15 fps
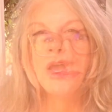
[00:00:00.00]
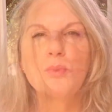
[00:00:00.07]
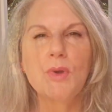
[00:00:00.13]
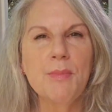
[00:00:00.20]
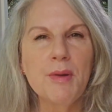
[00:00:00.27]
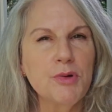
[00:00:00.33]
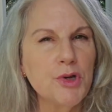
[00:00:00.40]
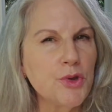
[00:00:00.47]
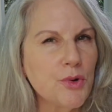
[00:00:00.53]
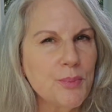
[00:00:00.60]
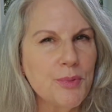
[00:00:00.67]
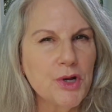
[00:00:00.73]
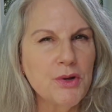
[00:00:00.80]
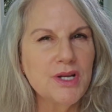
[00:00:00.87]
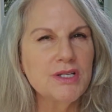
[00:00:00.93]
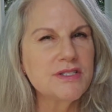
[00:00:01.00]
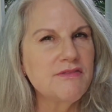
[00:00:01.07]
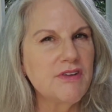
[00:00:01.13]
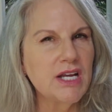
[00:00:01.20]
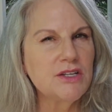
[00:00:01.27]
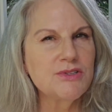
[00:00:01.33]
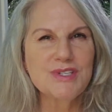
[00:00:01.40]
Remember, your period is a
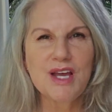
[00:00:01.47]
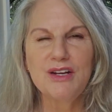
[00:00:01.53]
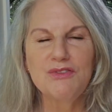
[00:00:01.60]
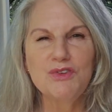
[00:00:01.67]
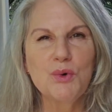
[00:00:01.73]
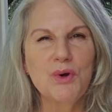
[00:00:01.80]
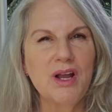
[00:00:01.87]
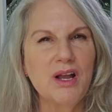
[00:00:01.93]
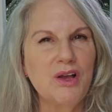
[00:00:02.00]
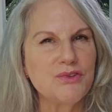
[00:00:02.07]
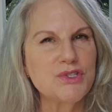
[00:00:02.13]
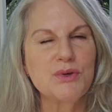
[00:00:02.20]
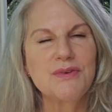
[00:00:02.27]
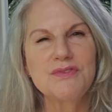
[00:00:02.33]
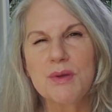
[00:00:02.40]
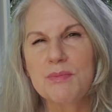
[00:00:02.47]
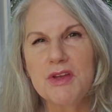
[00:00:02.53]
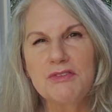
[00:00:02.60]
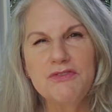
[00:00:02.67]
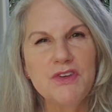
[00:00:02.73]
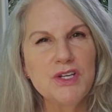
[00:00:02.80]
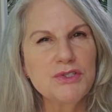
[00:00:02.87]
vital sign of your health. So if
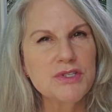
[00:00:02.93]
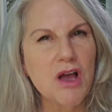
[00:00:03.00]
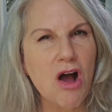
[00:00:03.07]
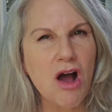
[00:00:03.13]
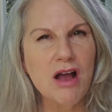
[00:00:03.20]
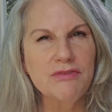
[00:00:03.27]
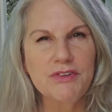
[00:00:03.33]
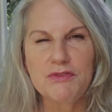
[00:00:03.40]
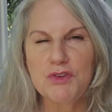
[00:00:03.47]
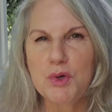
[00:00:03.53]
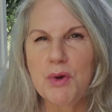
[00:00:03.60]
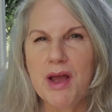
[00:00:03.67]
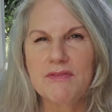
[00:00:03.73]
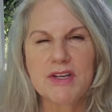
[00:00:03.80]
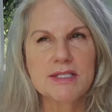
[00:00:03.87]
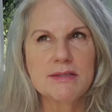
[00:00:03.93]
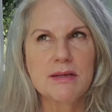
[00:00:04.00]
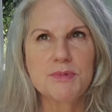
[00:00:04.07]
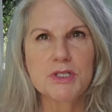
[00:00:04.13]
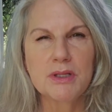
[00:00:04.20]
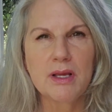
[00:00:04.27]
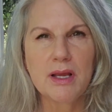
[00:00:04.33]
something feels off, if you have
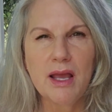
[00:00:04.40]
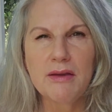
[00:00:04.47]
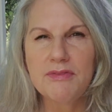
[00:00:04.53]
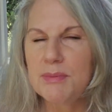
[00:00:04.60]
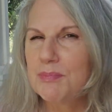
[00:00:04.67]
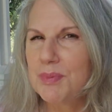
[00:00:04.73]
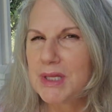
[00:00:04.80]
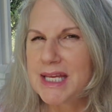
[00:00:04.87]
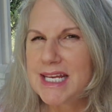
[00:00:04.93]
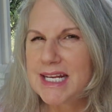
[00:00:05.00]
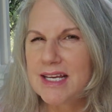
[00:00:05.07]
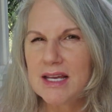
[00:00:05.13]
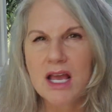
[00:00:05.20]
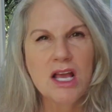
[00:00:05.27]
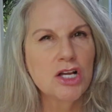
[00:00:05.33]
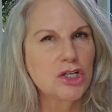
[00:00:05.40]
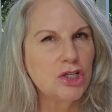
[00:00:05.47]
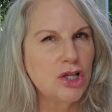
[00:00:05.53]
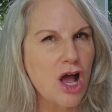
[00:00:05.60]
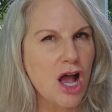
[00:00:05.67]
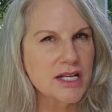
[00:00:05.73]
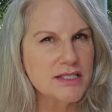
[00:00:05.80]
exceptionally heavy bleeding,
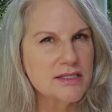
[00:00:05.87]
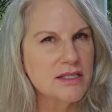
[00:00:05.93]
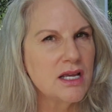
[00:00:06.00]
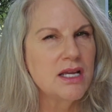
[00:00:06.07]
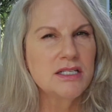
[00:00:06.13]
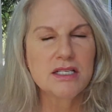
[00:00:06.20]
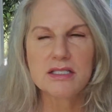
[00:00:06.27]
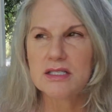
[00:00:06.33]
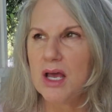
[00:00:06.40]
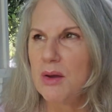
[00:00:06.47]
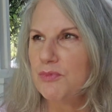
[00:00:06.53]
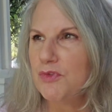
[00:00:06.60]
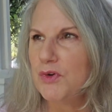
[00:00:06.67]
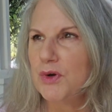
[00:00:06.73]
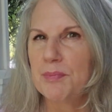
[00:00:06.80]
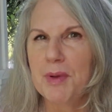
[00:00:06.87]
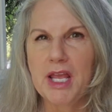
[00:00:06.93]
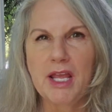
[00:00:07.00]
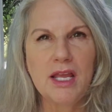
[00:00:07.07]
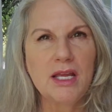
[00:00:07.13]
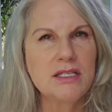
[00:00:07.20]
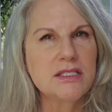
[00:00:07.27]
clots, discomfort,
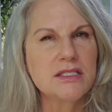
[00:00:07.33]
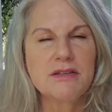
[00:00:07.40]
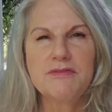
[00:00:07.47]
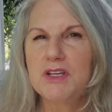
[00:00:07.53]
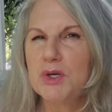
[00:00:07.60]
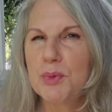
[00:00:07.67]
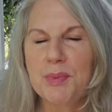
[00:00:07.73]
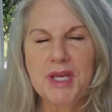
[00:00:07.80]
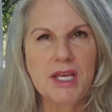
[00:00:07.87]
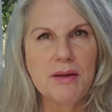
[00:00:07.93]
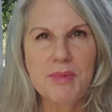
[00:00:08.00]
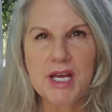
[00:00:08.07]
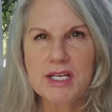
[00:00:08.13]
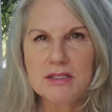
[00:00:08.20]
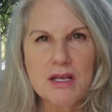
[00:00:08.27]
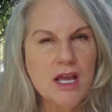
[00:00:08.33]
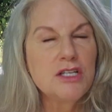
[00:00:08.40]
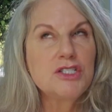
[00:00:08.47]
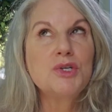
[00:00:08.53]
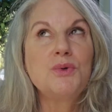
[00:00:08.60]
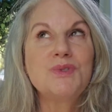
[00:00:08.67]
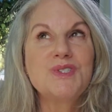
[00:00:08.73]
pain, severe P M S,
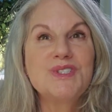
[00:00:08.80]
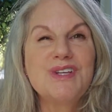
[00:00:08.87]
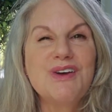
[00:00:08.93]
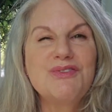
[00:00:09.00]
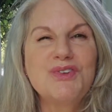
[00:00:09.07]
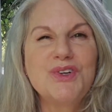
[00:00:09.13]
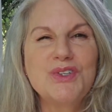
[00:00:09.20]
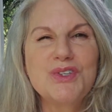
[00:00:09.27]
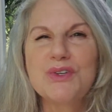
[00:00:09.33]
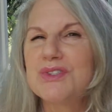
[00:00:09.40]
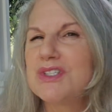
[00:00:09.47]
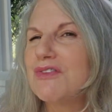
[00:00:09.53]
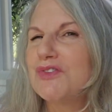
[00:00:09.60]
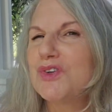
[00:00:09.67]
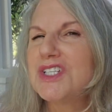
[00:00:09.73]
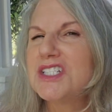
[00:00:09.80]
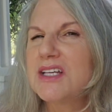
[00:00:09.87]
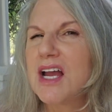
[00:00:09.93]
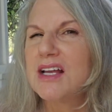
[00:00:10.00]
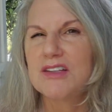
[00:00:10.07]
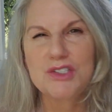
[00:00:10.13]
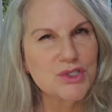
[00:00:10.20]
don't suffer. Don't suffer in
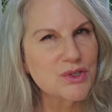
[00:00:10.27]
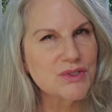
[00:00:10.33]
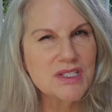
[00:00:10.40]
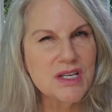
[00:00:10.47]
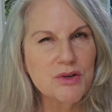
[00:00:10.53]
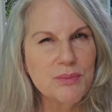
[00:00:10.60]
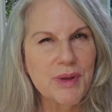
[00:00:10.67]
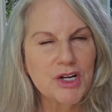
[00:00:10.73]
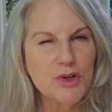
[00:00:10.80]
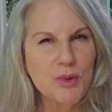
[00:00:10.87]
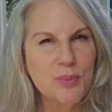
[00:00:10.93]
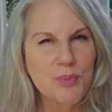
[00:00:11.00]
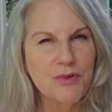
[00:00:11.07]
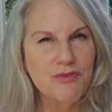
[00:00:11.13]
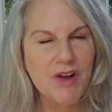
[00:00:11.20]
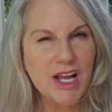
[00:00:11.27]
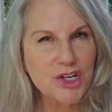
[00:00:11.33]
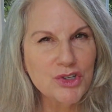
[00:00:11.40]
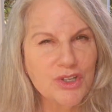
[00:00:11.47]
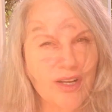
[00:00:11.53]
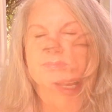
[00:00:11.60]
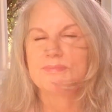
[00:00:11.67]
silence. Go see your medical
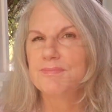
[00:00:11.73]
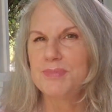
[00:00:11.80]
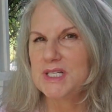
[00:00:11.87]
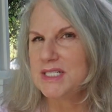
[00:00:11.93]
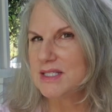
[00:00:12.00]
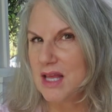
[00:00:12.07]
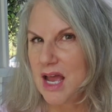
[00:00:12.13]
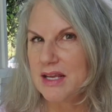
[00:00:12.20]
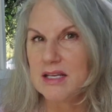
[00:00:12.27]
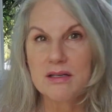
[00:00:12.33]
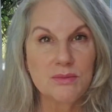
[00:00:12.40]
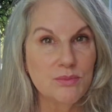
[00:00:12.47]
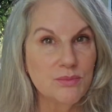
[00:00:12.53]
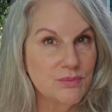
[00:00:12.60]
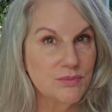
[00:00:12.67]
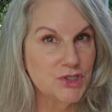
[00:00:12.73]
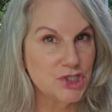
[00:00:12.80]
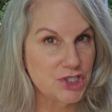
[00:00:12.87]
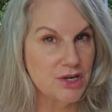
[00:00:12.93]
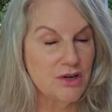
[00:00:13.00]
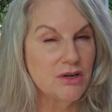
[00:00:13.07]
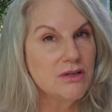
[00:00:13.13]
provider. Please like,
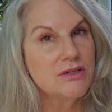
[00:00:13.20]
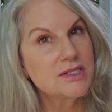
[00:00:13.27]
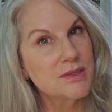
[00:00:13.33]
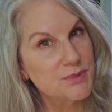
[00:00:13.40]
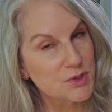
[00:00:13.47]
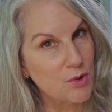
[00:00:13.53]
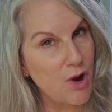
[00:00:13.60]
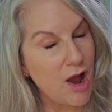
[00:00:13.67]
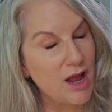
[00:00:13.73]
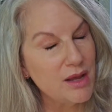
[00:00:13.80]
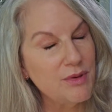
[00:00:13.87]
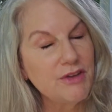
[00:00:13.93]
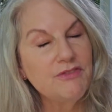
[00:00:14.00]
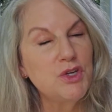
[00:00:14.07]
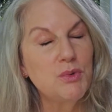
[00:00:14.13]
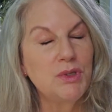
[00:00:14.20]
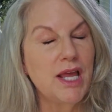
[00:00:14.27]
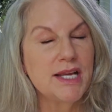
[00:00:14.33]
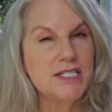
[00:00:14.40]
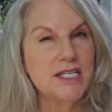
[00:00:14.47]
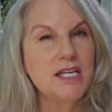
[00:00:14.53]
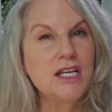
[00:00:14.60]
share, subscribe if you would
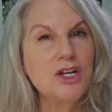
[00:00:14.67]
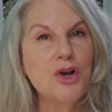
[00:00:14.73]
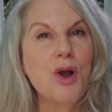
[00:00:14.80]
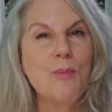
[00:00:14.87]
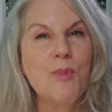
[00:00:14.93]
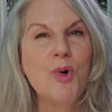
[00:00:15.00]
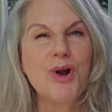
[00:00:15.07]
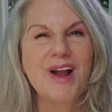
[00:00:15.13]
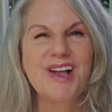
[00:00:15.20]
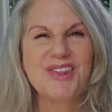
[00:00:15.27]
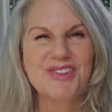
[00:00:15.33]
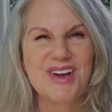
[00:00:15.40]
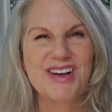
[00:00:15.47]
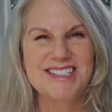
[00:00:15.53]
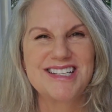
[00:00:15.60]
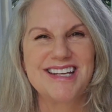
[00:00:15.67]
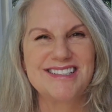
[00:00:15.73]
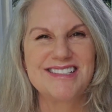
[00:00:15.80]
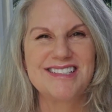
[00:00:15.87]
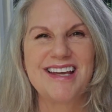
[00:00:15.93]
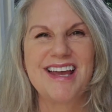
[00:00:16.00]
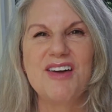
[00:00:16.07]
like to hear more health
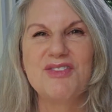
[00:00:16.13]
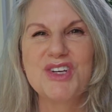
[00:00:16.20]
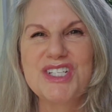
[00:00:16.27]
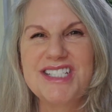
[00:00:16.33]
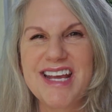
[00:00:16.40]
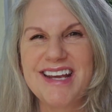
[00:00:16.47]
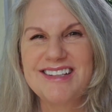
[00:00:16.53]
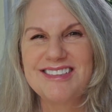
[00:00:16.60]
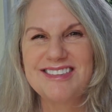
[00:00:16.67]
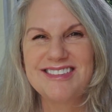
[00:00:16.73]
content. Have a good day.